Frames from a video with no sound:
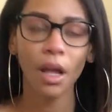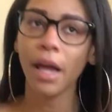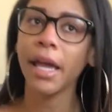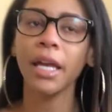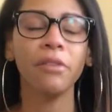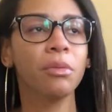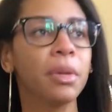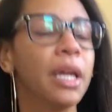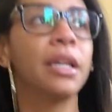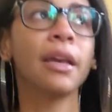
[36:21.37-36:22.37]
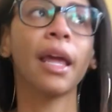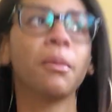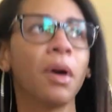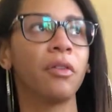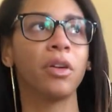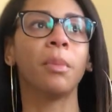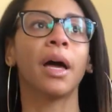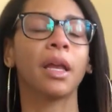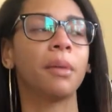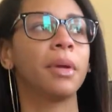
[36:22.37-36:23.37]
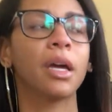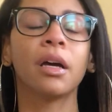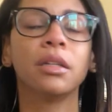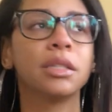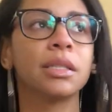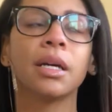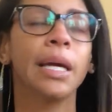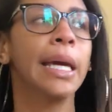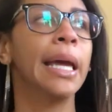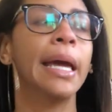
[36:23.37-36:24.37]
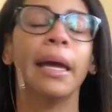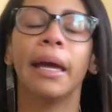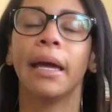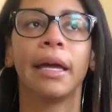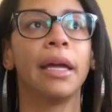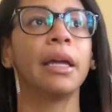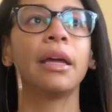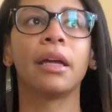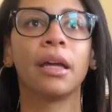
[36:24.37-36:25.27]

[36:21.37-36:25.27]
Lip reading: I can't even begin to name everybody because it,